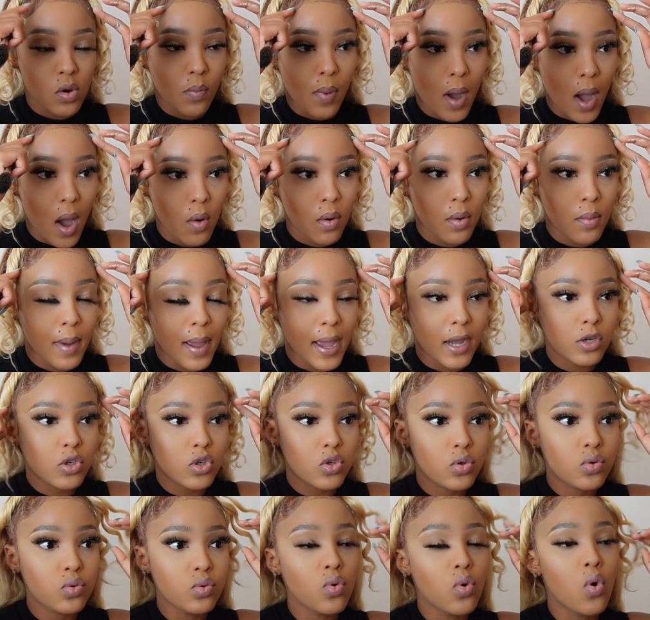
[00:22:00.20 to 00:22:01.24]
your power back,
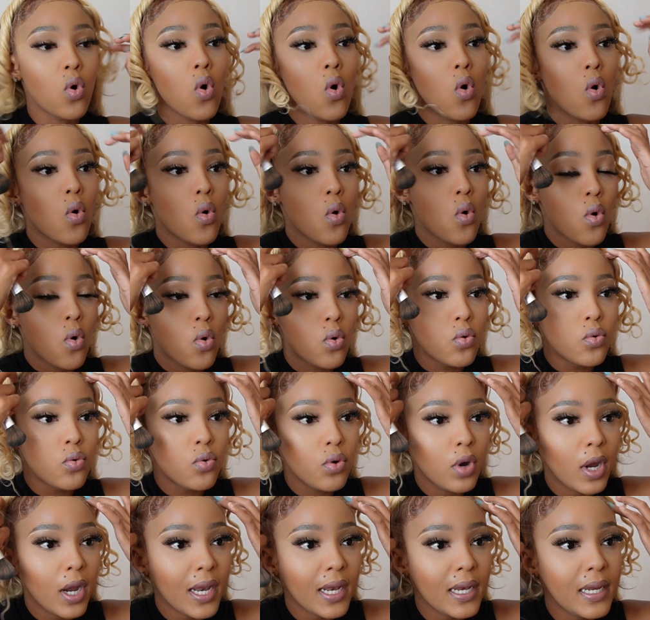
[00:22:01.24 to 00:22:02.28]
to
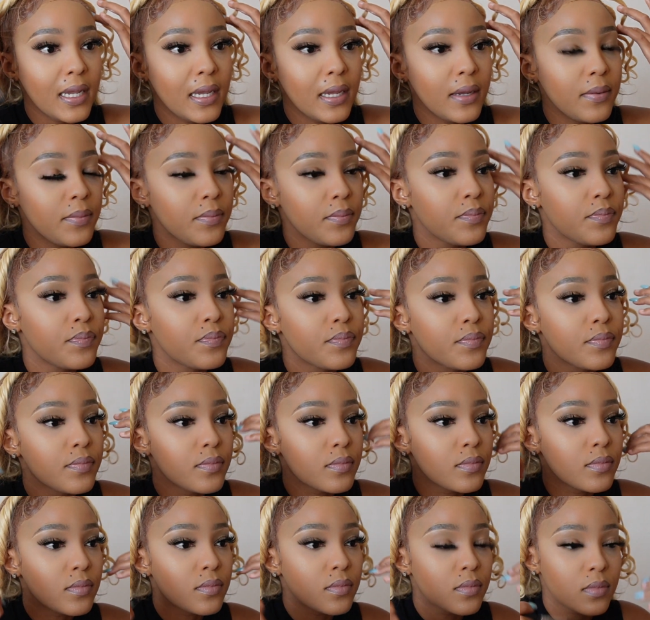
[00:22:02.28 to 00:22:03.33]
really
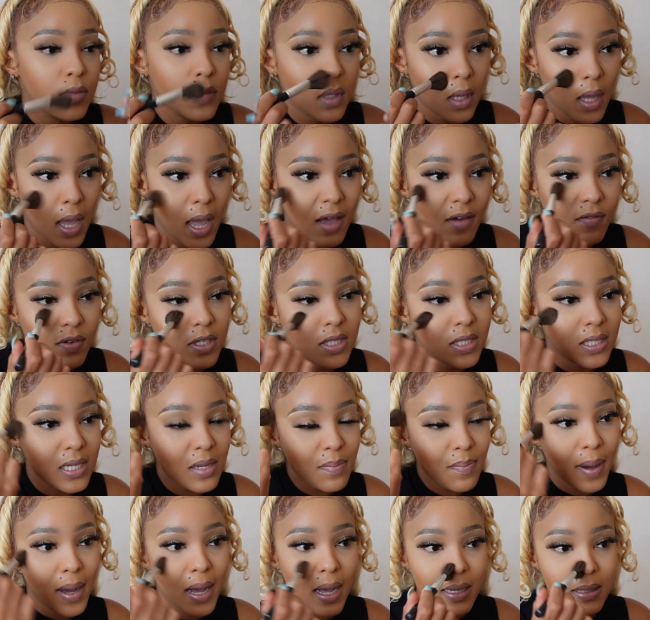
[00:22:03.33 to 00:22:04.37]
have a
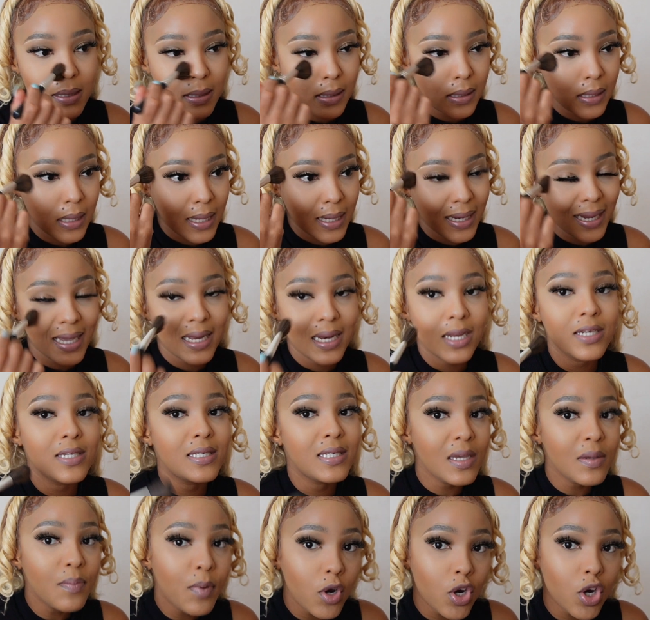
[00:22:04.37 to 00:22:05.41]
deeper understanding and a
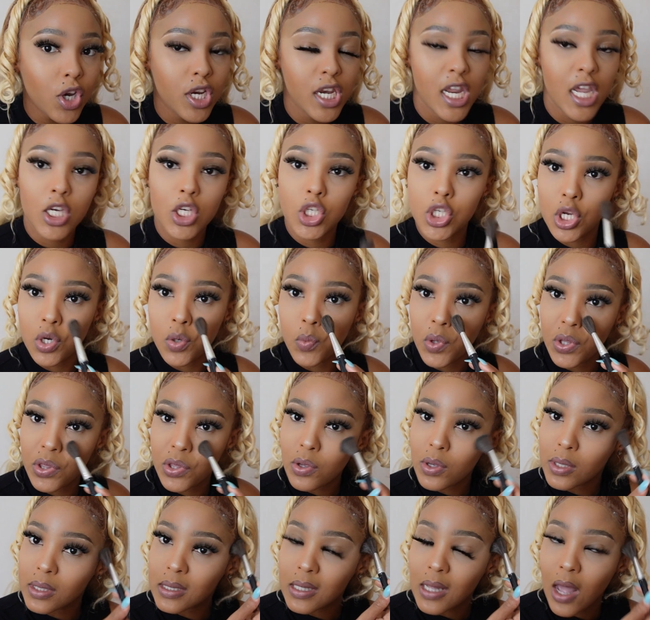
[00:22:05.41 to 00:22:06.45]
deeper connection with
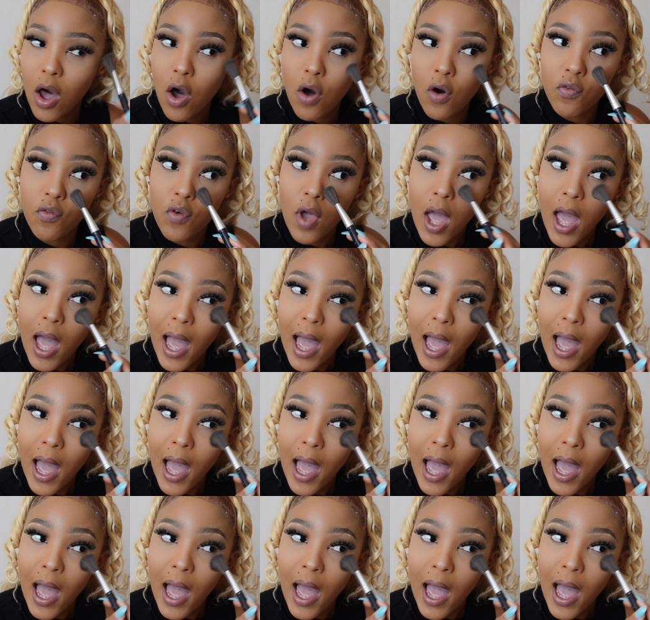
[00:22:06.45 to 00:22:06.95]
yourself.